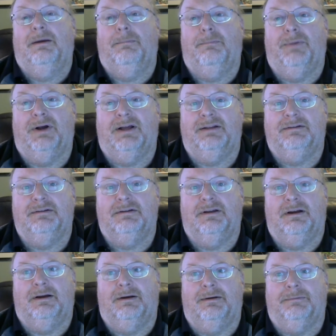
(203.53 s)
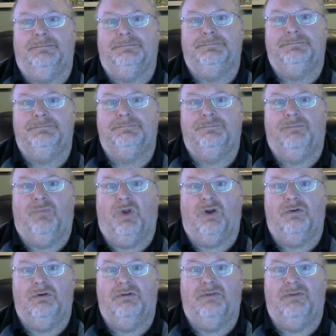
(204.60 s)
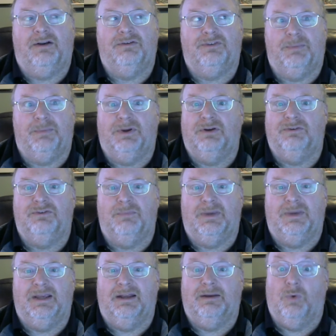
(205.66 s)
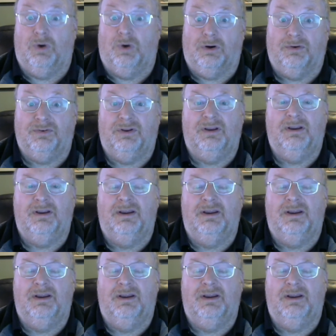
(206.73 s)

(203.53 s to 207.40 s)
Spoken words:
but the coronavirus appears to be getting worse,